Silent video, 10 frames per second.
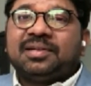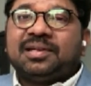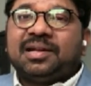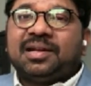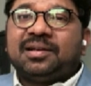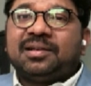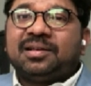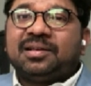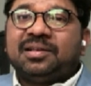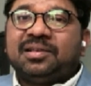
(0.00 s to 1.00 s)
and
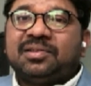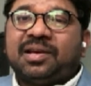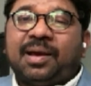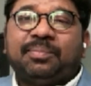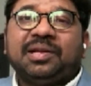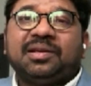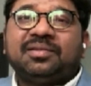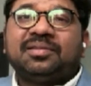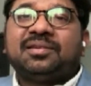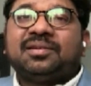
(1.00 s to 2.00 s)
it is happening.